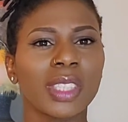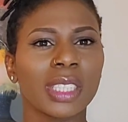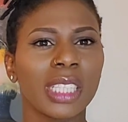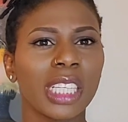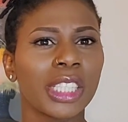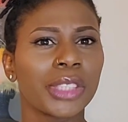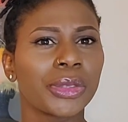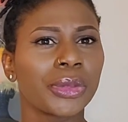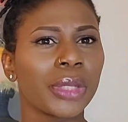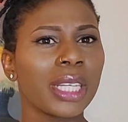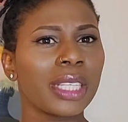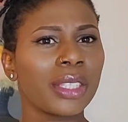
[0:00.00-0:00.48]

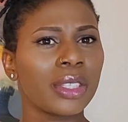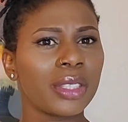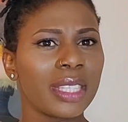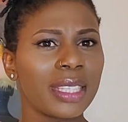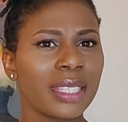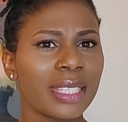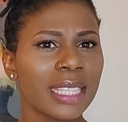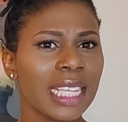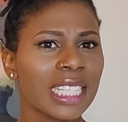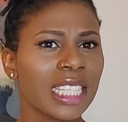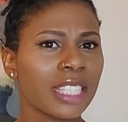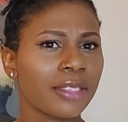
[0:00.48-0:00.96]
A great
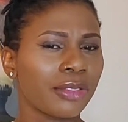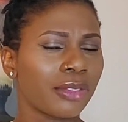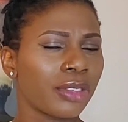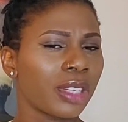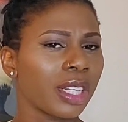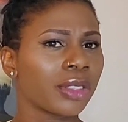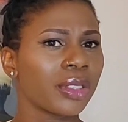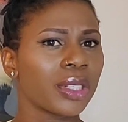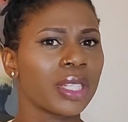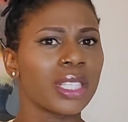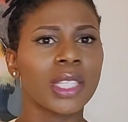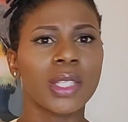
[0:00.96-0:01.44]
unisex
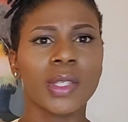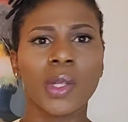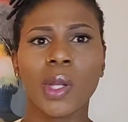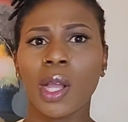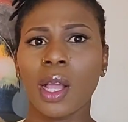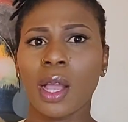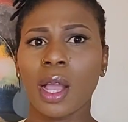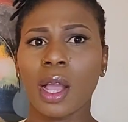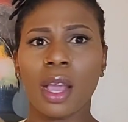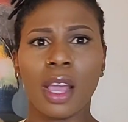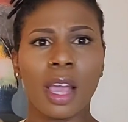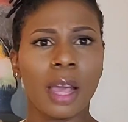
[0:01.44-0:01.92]
fragrance
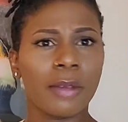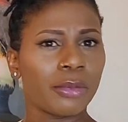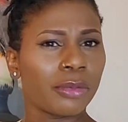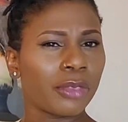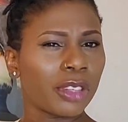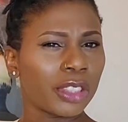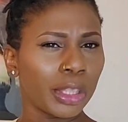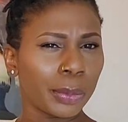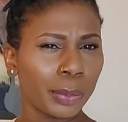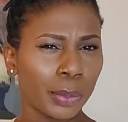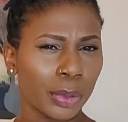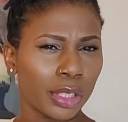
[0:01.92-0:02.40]
and
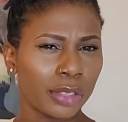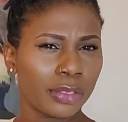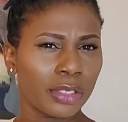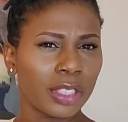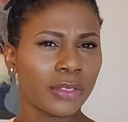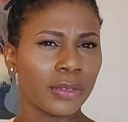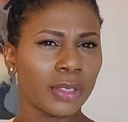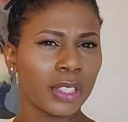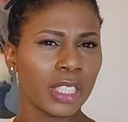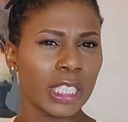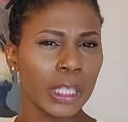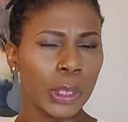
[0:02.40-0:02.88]
very
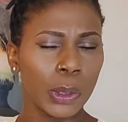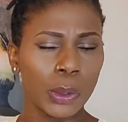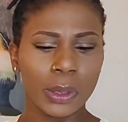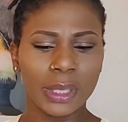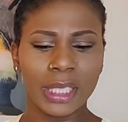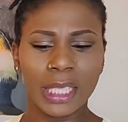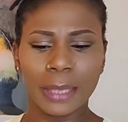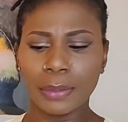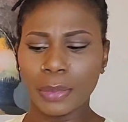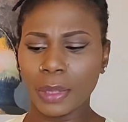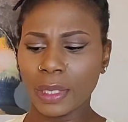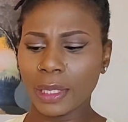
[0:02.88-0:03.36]
perfect for the
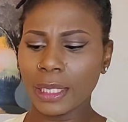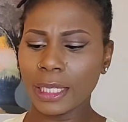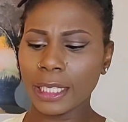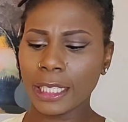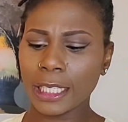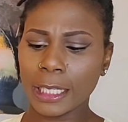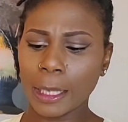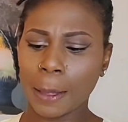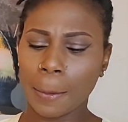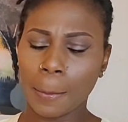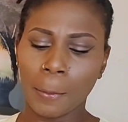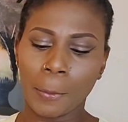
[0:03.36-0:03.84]
colder
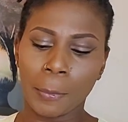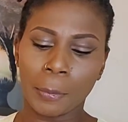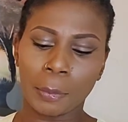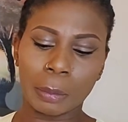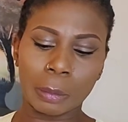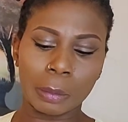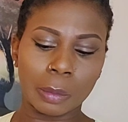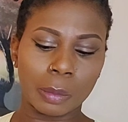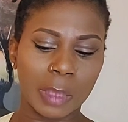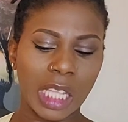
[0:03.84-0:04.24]
months.